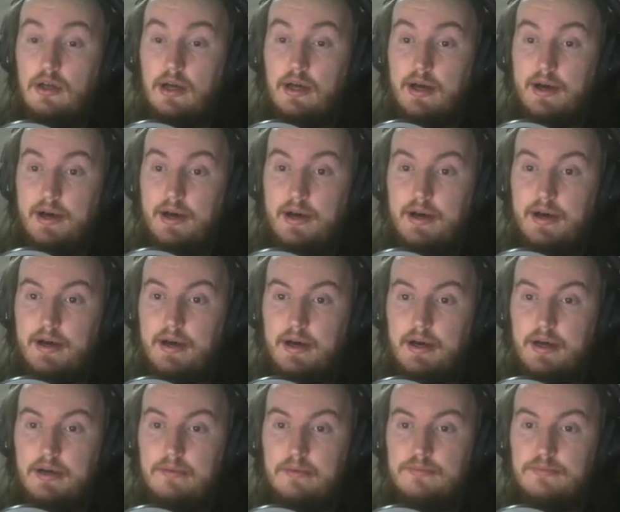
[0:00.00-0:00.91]

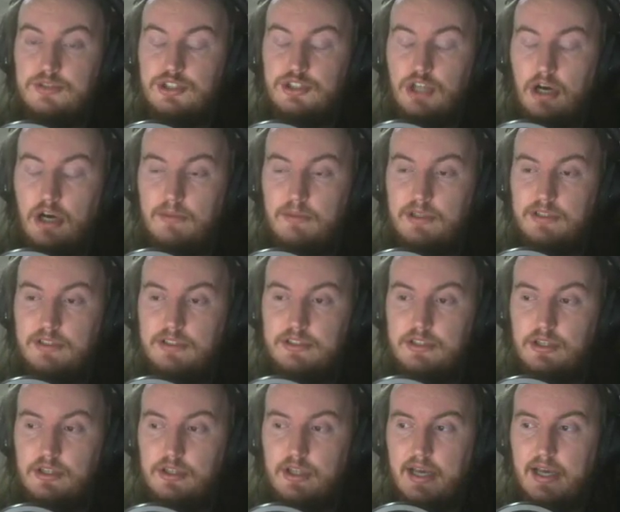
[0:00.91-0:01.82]
Shaman
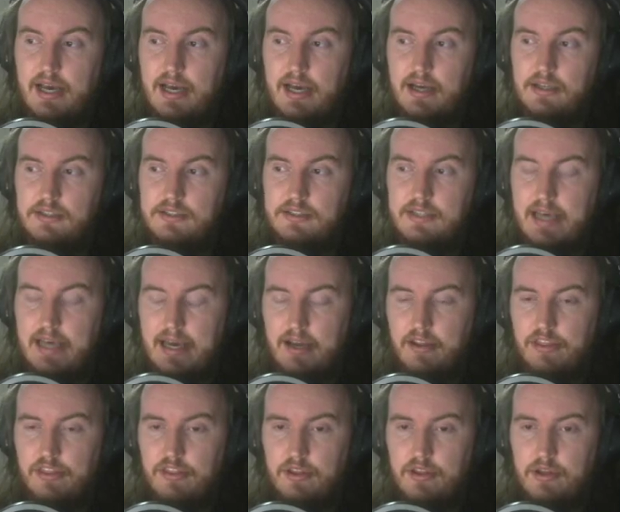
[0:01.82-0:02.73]
still has
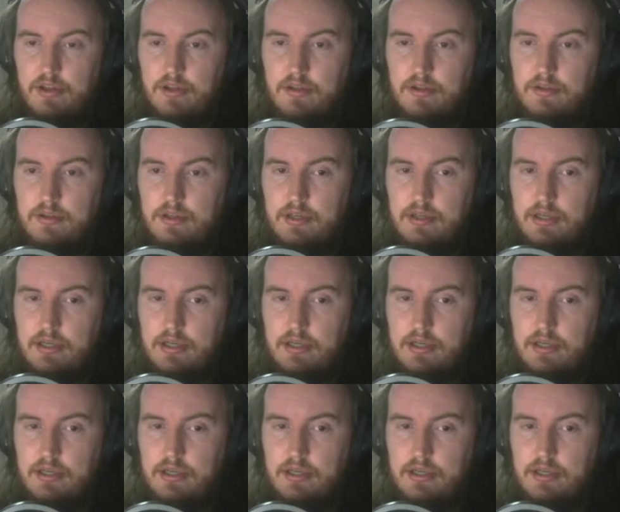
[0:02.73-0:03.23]
Hagatha